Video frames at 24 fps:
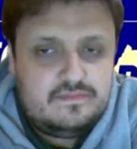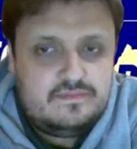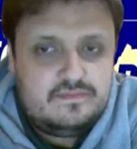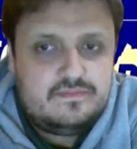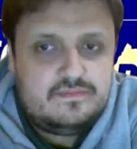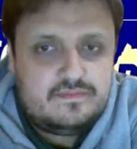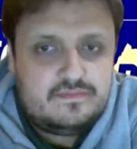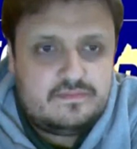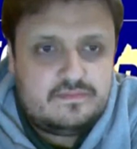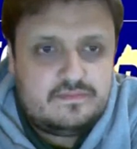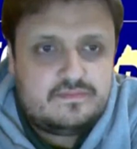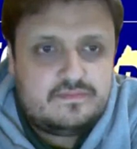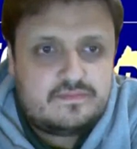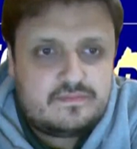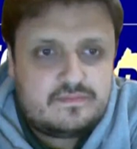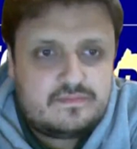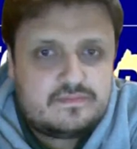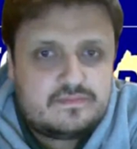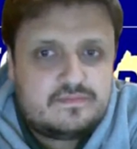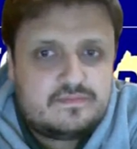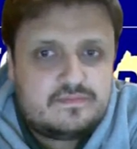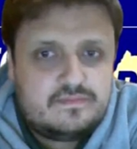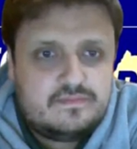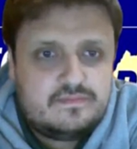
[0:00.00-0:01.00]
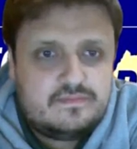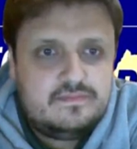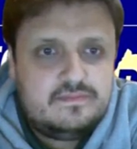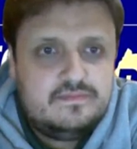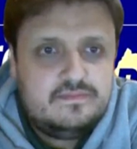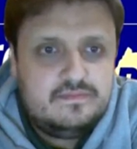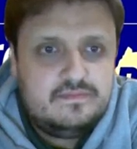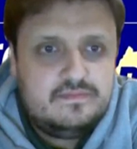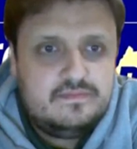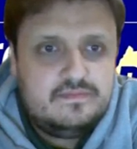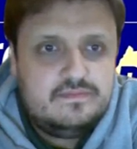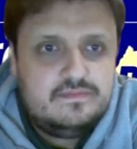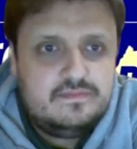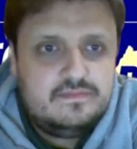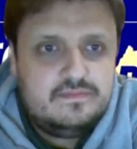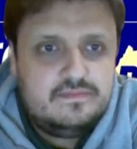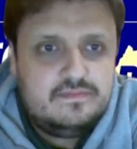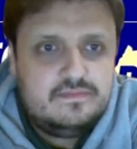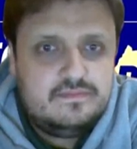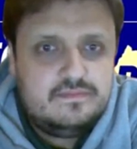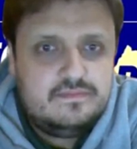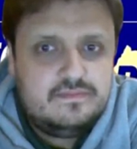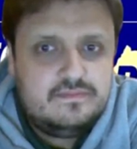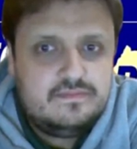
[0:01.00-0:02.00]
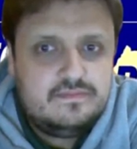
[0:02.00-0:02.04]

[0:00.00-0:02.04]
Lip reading: No words are spoken by the person on screen.